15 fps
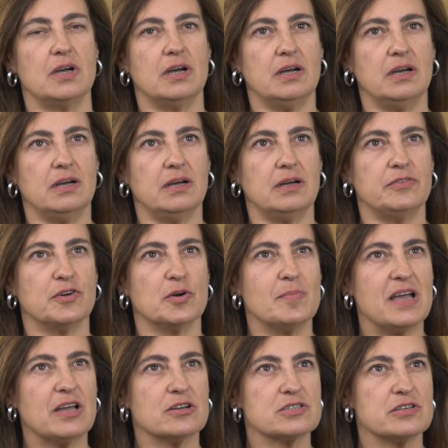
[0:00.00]
for
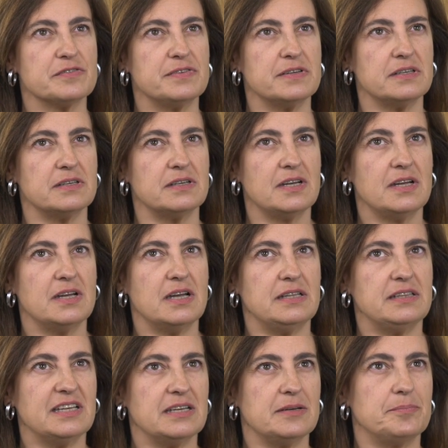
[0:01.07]
Microsoft,
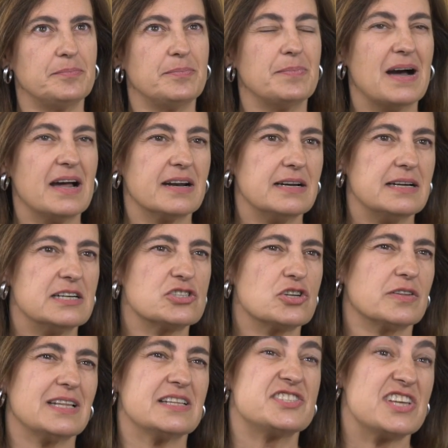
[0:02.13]
the partners or
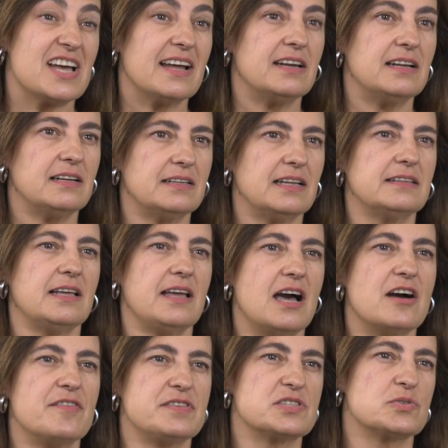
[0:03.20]
the channel that they
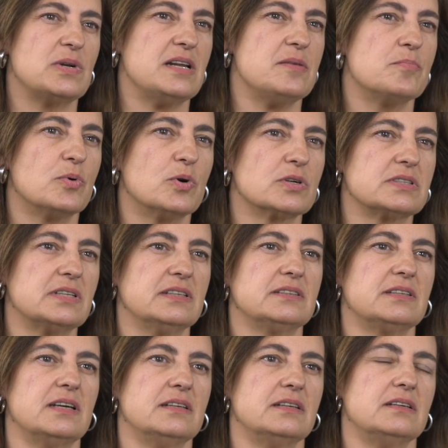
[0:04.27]
have is really
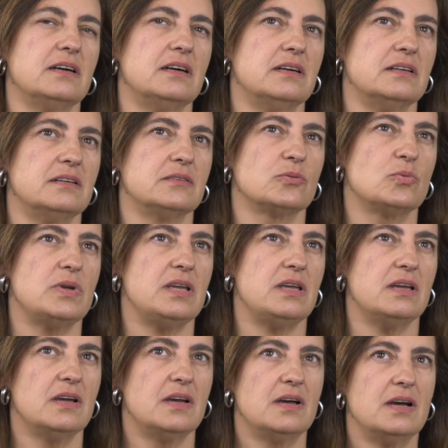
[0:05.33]
important, and
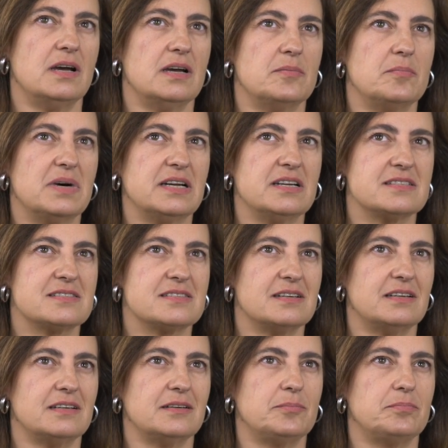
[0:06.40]
we manage
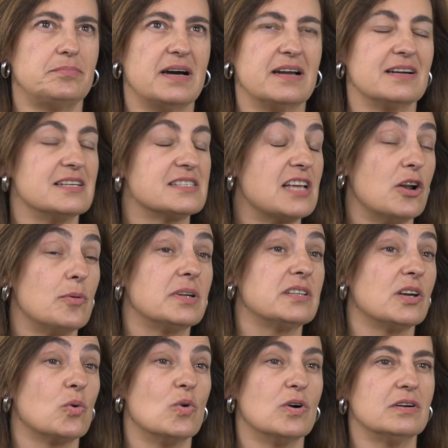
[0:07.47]
partners all over
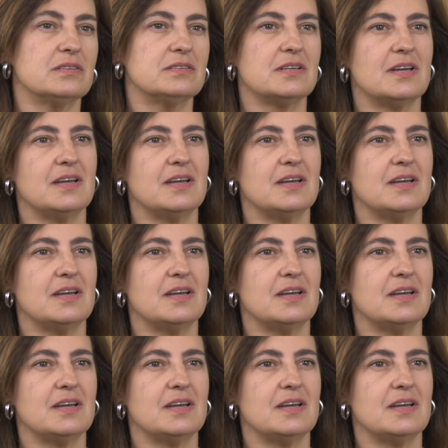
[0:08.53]
the world.